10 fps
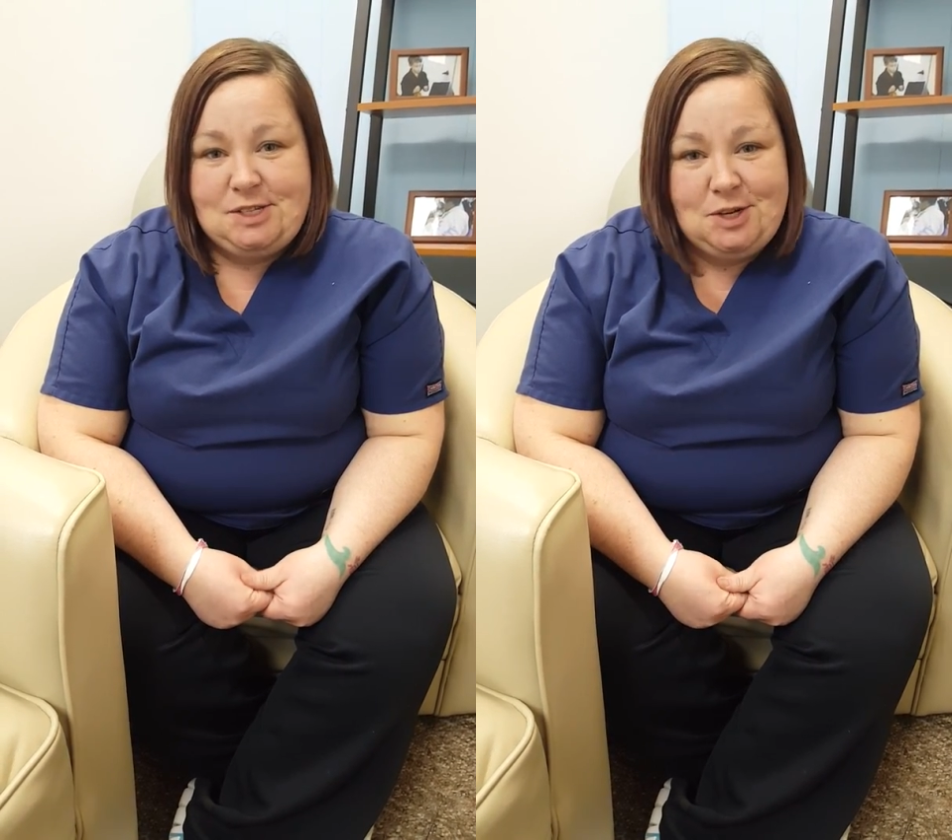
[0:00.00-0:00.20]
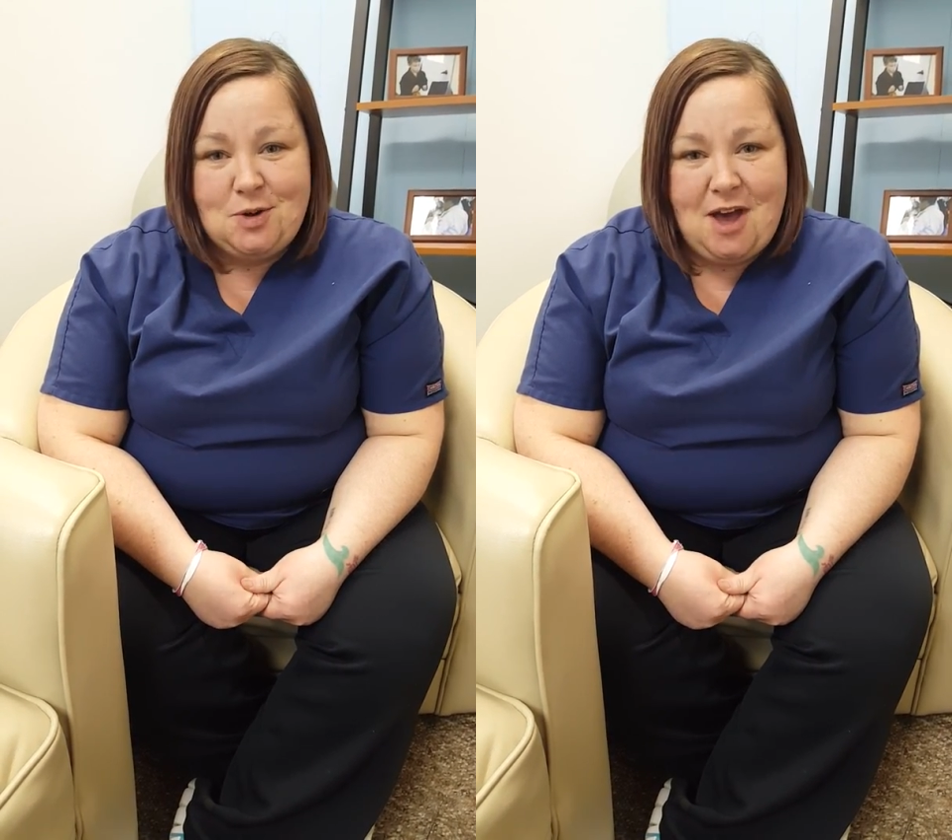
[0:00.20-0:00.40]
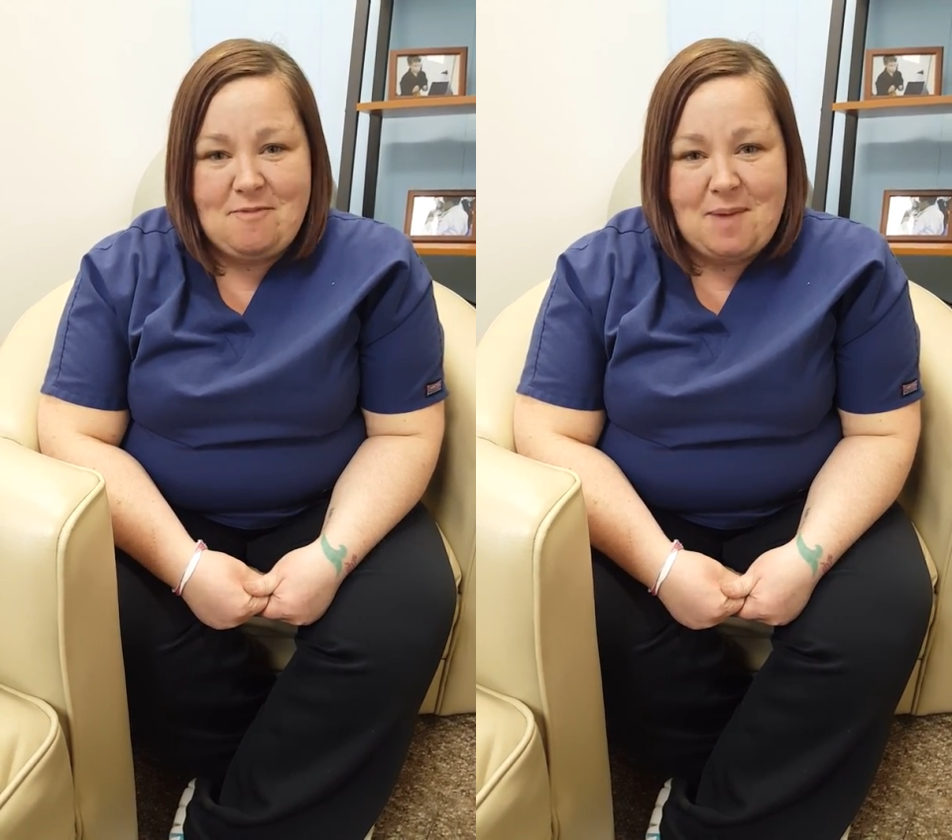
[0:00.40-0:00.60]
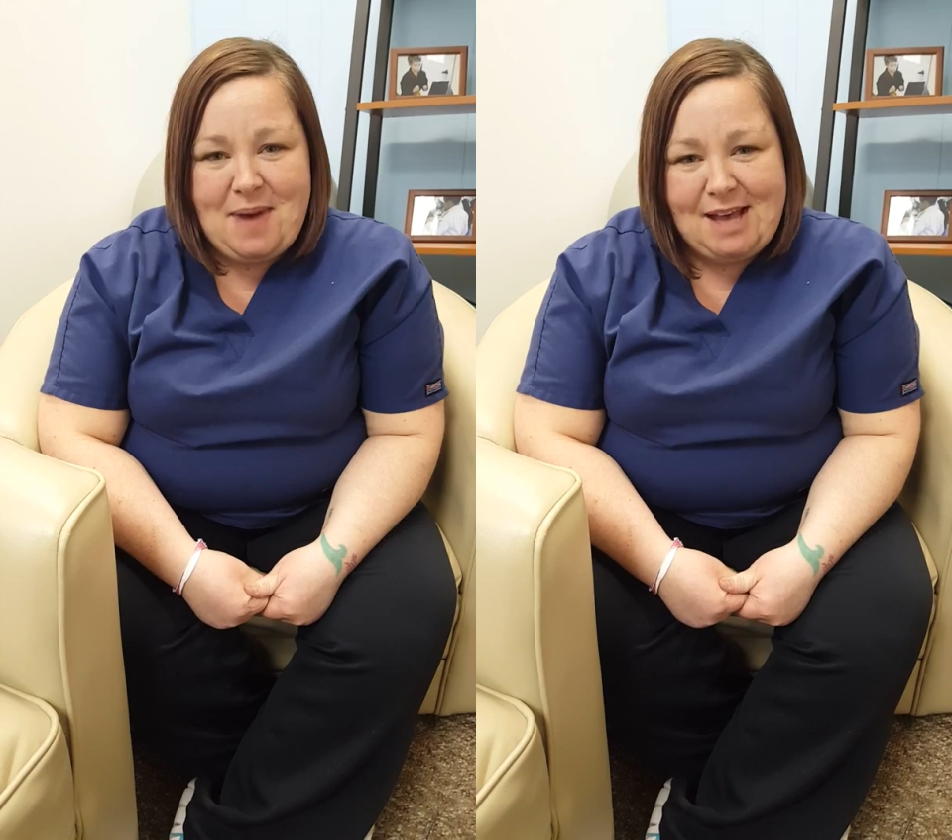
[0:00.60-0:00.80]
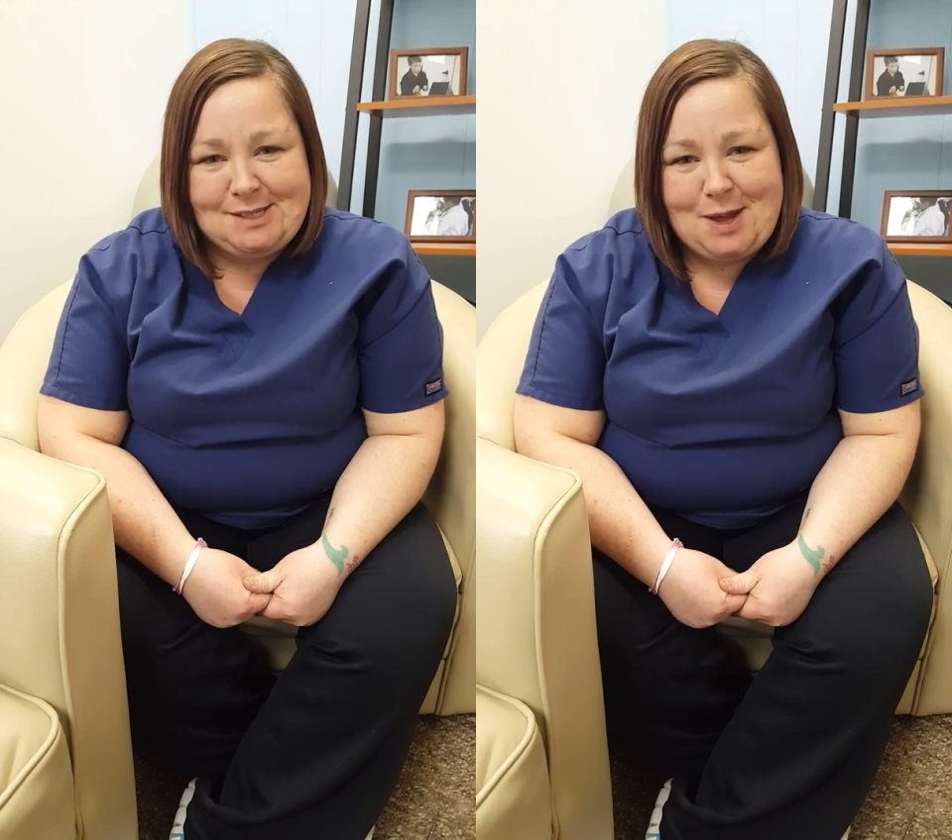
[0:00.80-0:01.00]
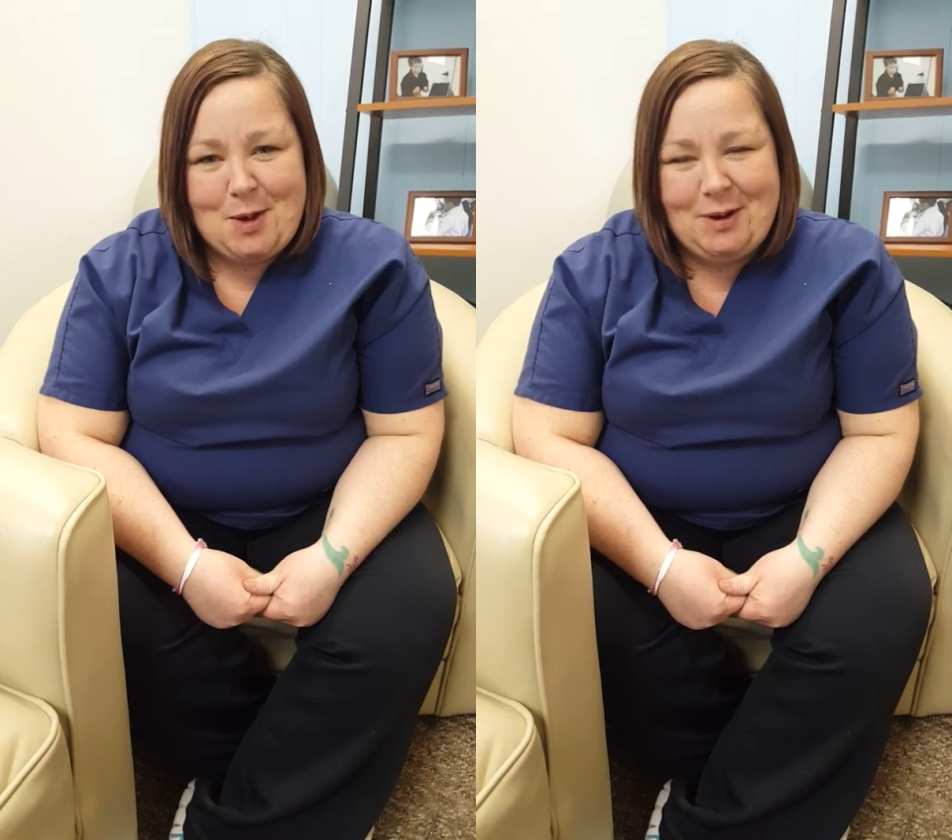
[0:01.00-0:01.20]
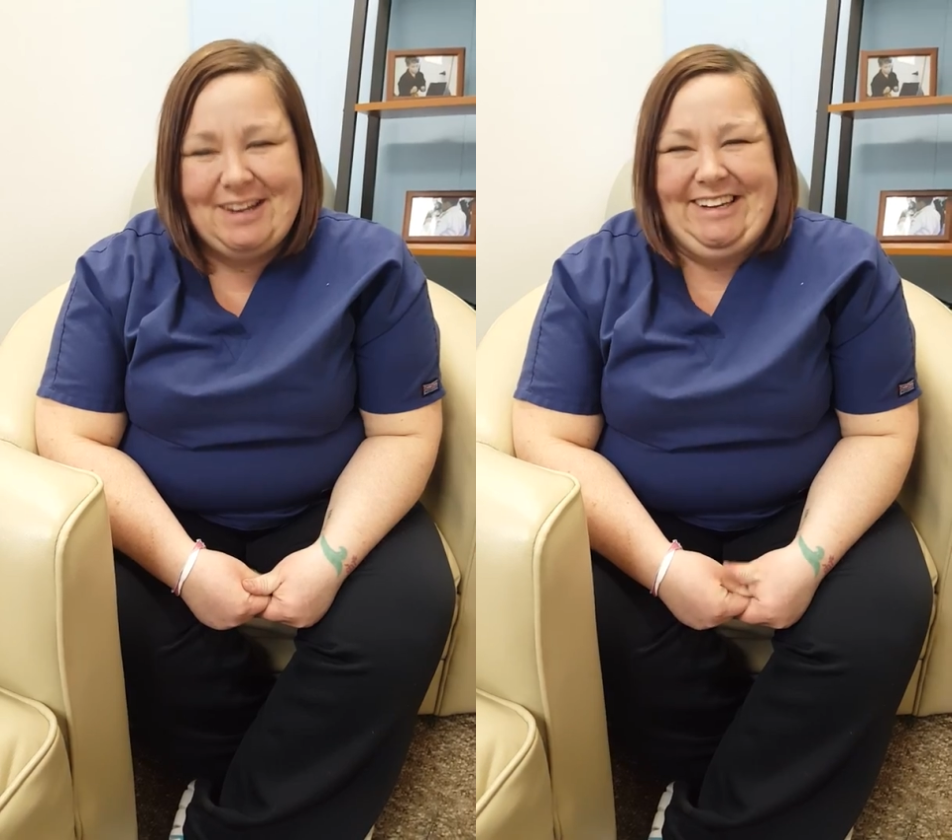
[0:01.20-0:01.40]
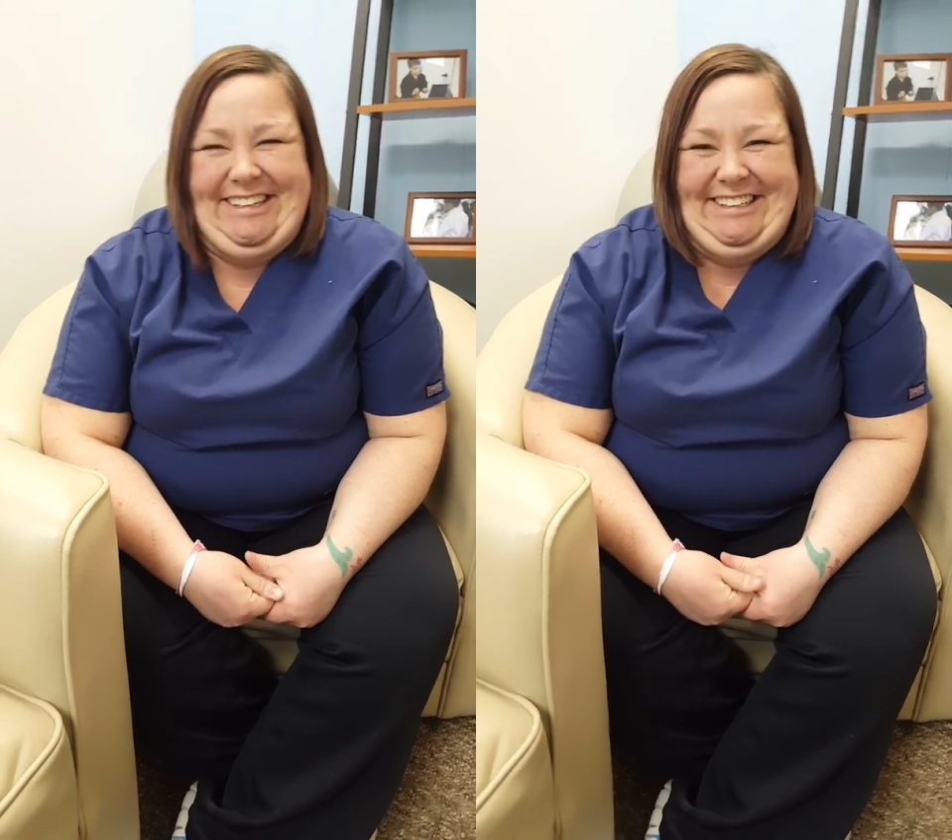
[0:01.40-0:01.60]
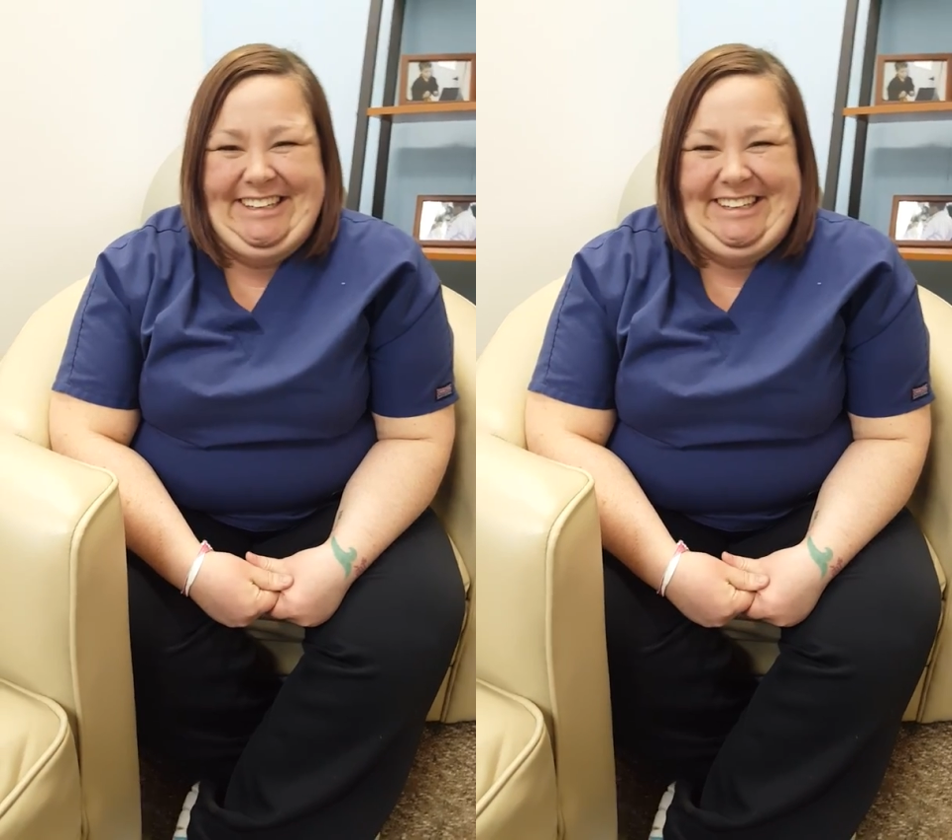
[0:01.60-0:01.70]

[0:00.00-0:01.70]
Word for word: Do you have my passcode?